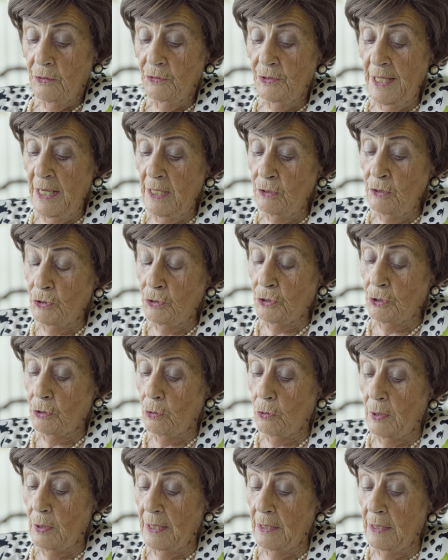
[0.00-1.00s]
Then,
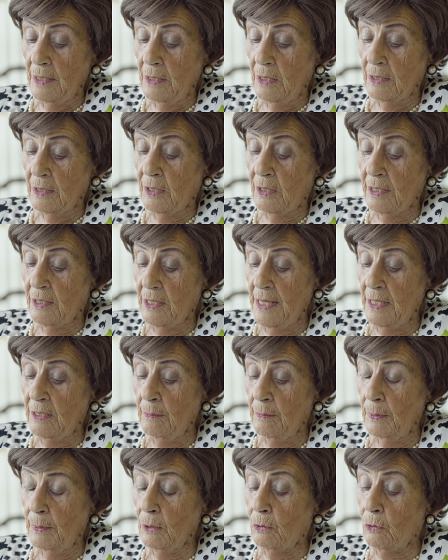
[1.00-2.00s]
through an
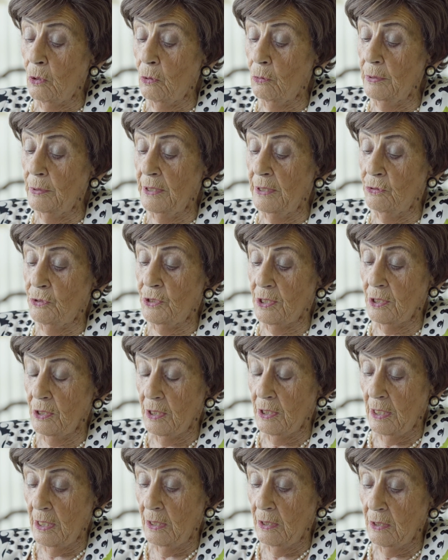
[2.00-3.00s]
incredible
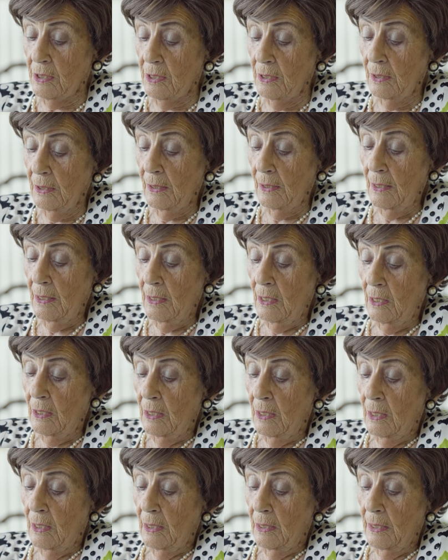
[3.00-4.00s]
coincidence,
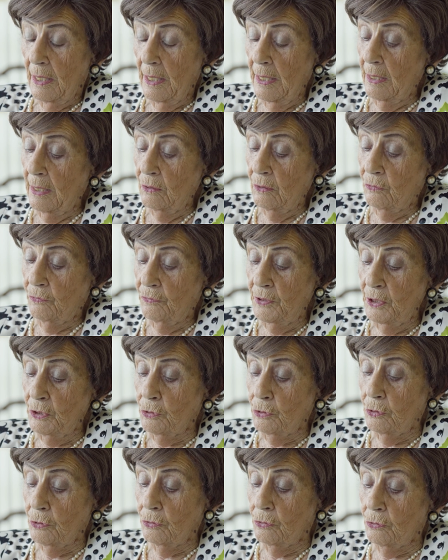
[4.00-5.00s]
and we
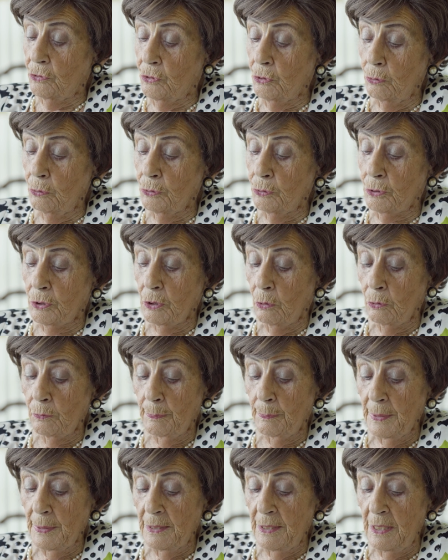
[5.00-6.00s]
Jews don't
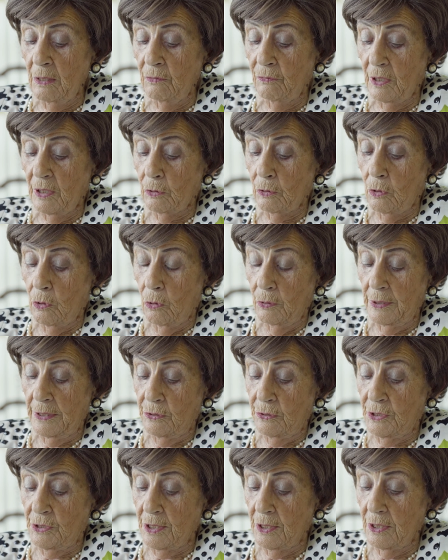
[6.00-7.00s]
believe in
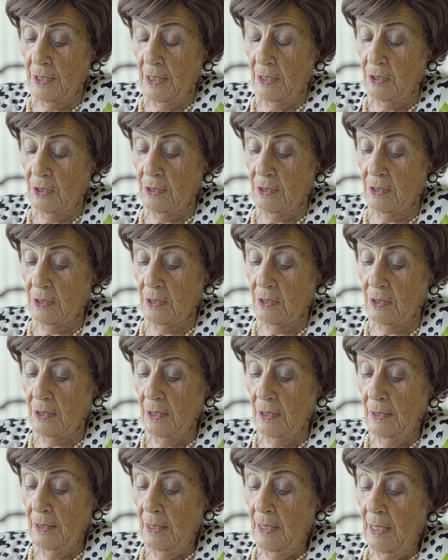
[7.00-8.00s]
coincidences.
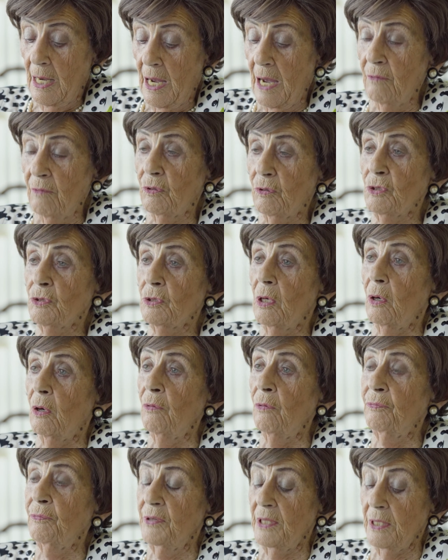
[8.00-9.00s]
I was
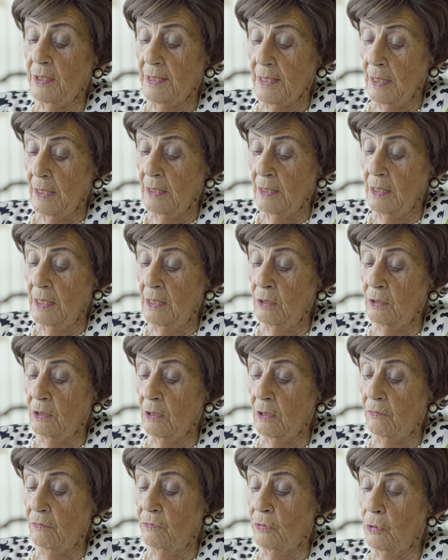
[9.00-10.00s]
offered an
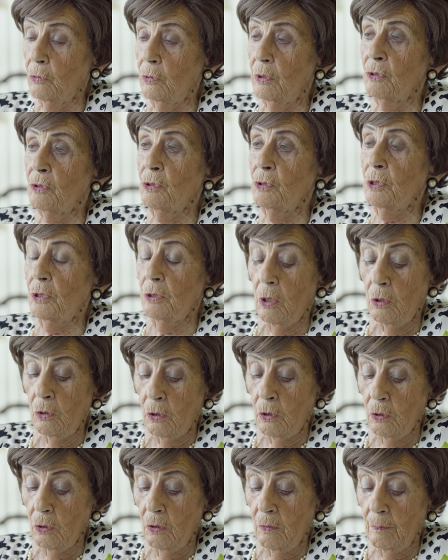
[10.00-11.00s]
interview in
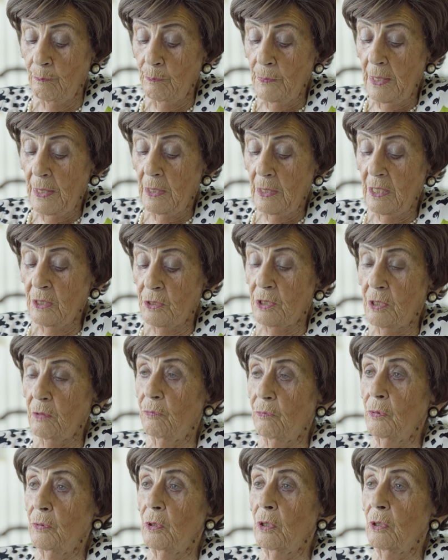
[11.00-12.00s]
Stockholm at the
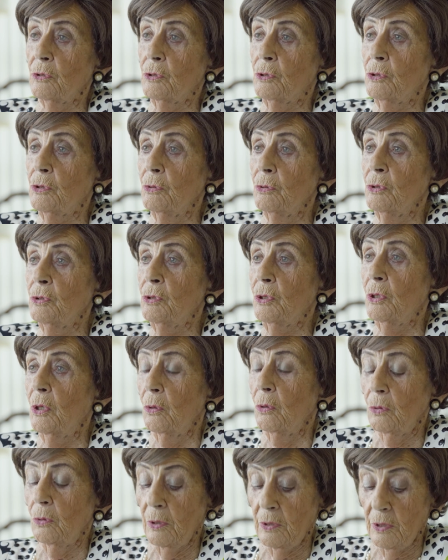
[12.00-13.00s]
World Jewish
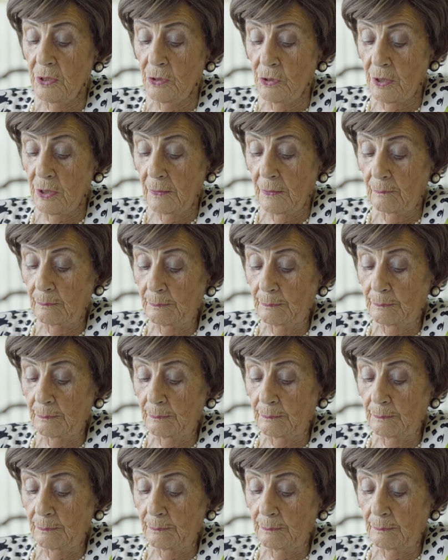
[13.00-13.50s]
Congress.